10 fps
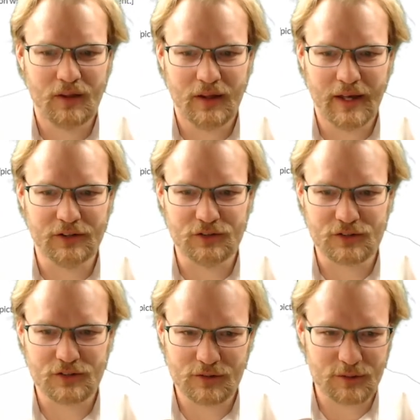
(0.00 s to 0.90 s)
And
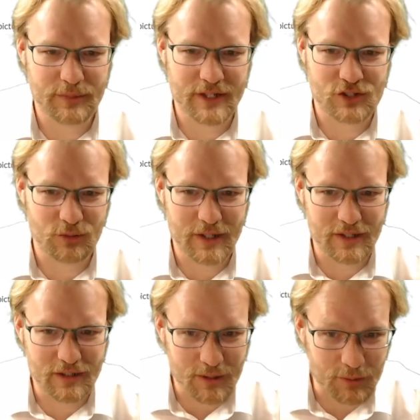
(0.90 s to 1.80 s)
the picture
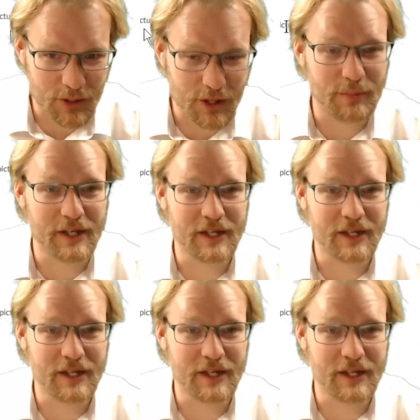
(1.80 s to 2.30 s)
one I'm going to embed